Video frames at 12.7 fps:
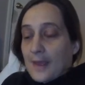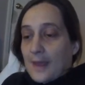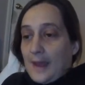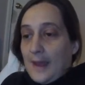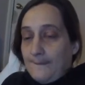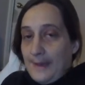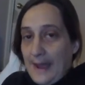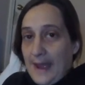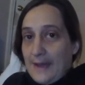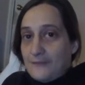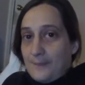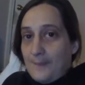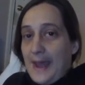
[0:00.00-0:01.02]

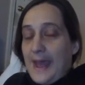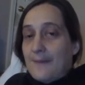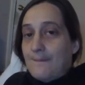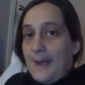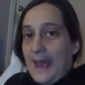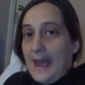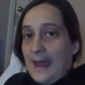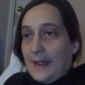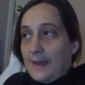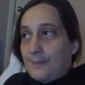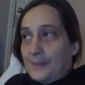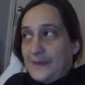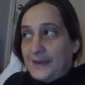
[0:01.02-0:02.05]
a bad
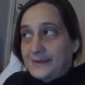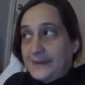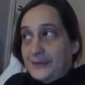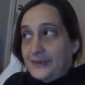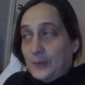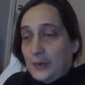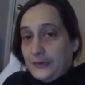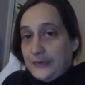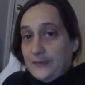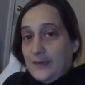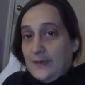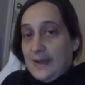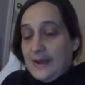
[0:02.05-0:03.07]
back, but that's not the worst of
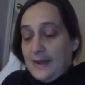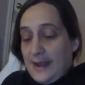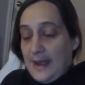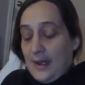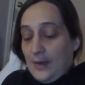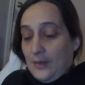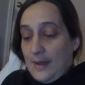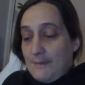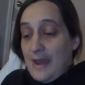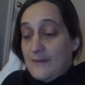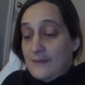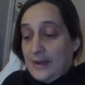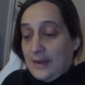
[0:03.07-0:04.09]
it. Right now, I'm
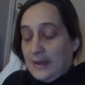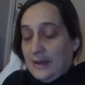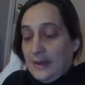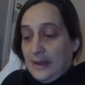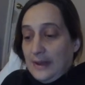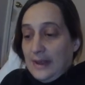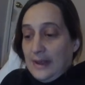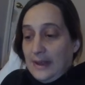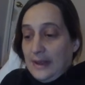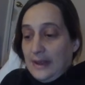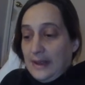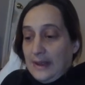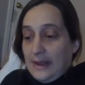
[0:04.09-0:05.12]
having
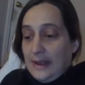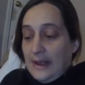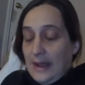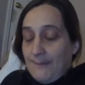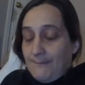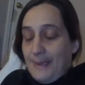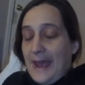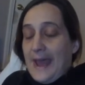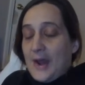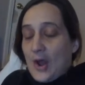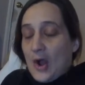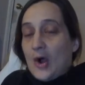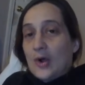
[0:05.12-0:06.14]

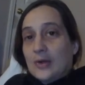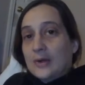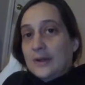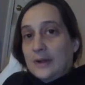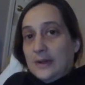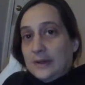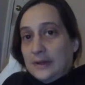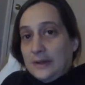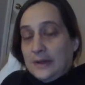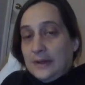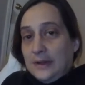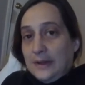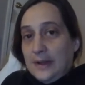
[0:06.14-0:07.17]
bad heart,
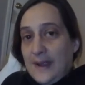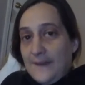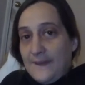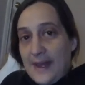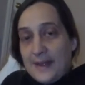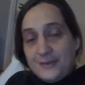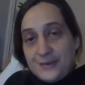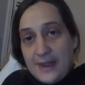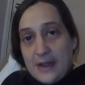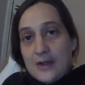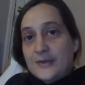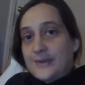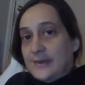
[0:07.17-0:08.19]
and that
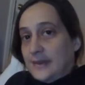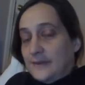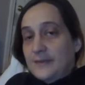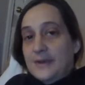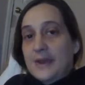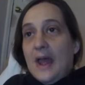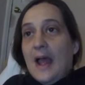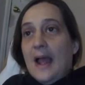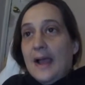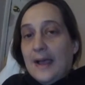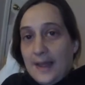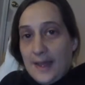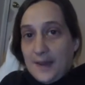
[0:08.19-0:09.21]
scares the living
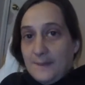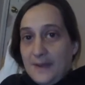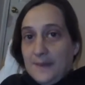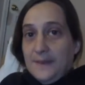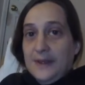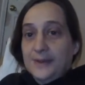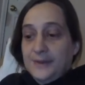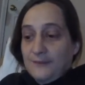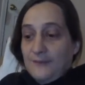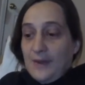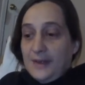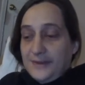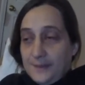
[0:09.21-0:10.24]
hell out of me, because if
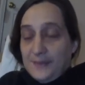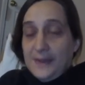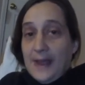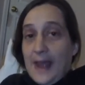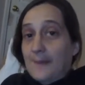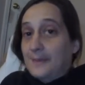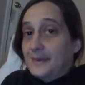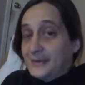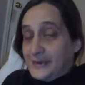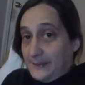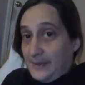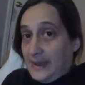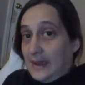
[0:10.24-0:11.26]
something happens
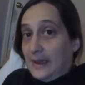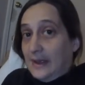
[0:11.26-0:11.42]
to me,